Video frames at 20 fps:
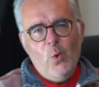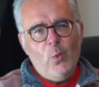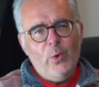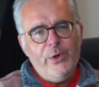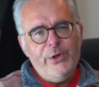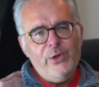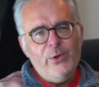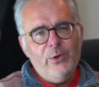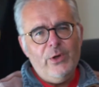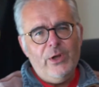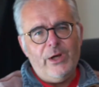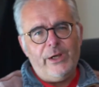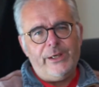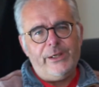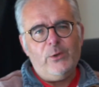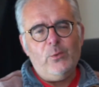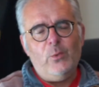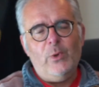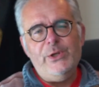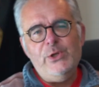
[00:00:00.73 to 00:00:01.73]
What are you
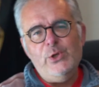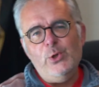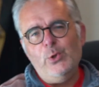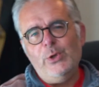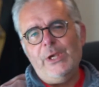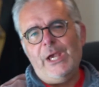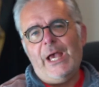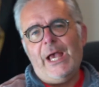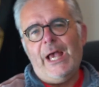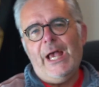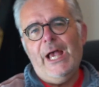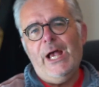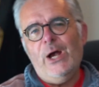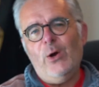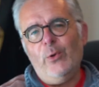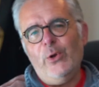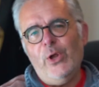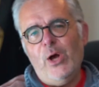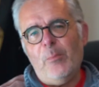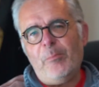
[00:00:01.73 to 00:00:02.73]
like when you get
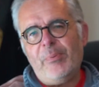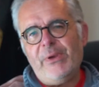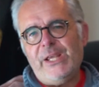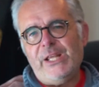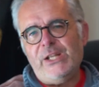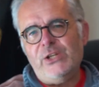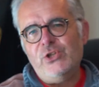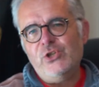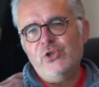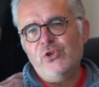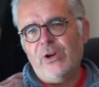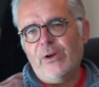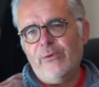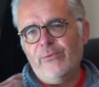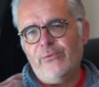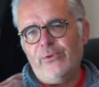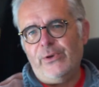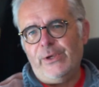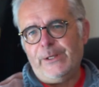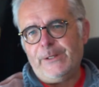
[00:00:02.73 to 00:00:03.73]
held up in
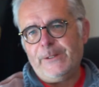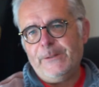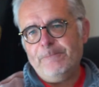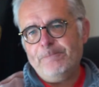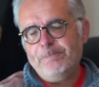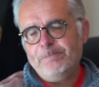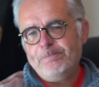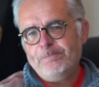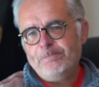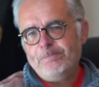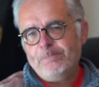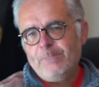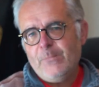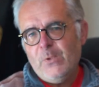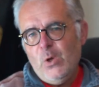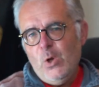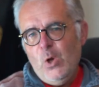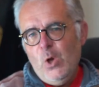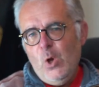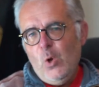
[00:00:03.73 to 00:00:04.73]
traffic?
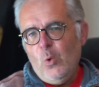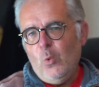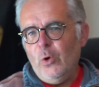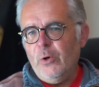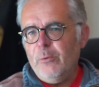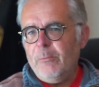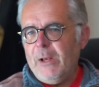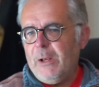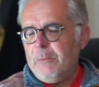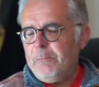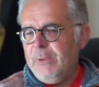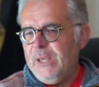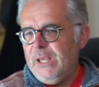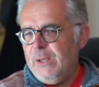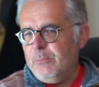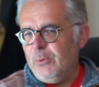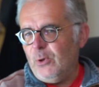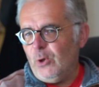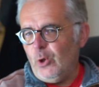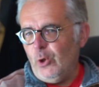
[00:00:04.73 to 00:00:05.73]
What about
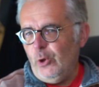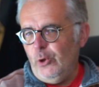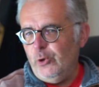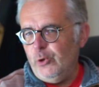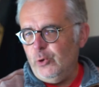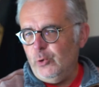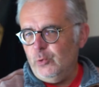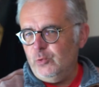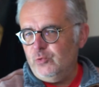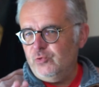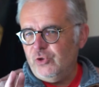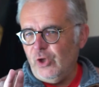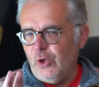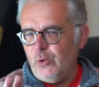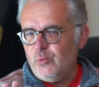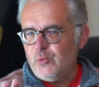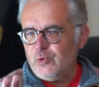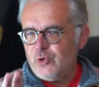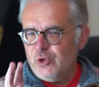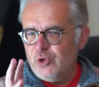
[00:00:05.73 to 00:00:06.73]
people who
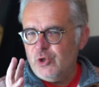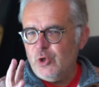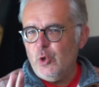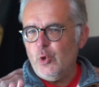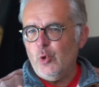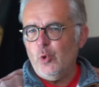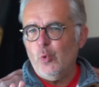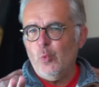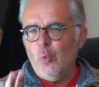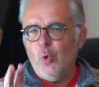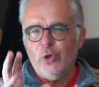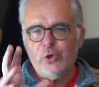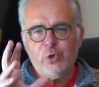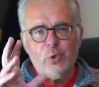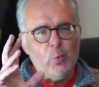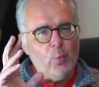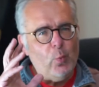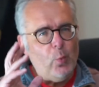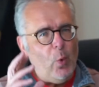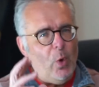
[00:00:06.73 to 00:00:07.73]
don't do what
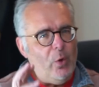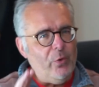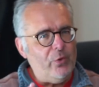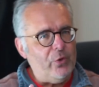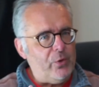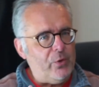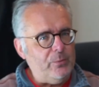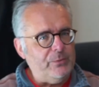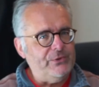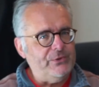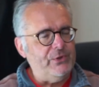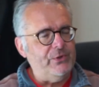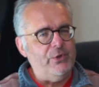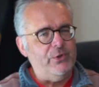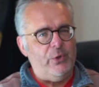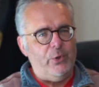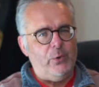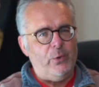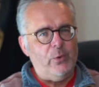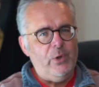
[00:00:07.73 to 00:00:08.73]
you want them to
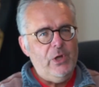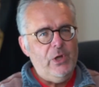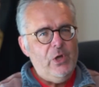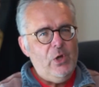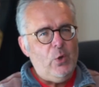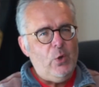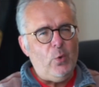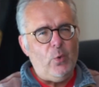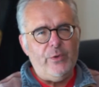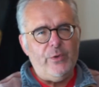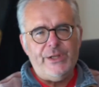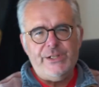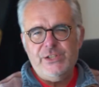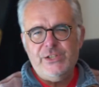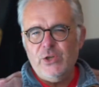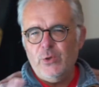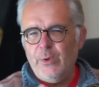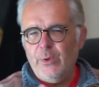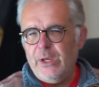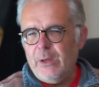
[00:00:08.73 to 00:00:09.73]
do? Or they
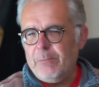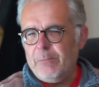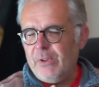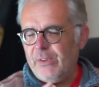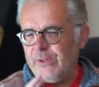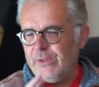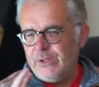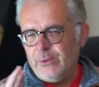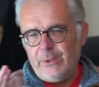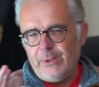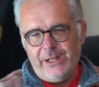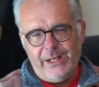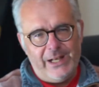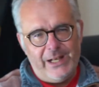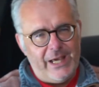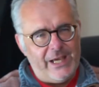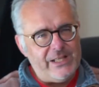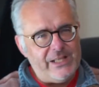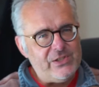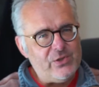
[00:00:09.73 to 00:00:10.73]
do it, but they do it
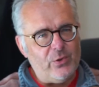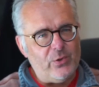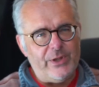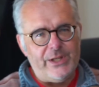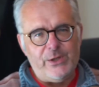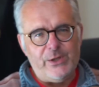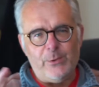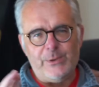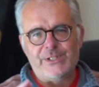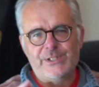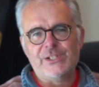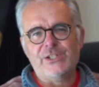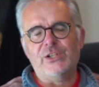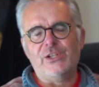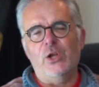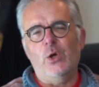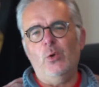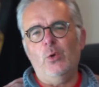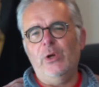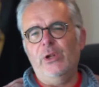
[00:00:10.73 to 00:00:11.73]
late, or they do it
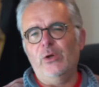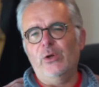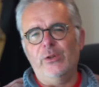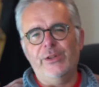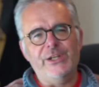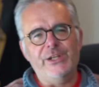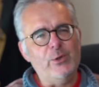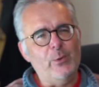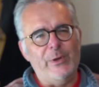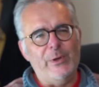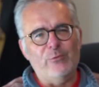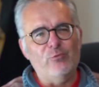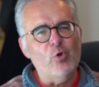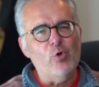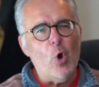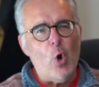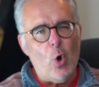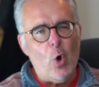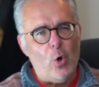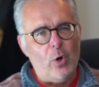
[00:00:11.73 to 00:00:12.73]
slowly, or they do it
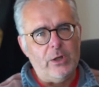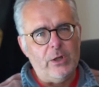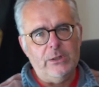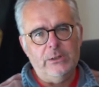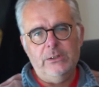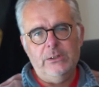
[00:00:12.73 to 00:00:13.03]
wrong.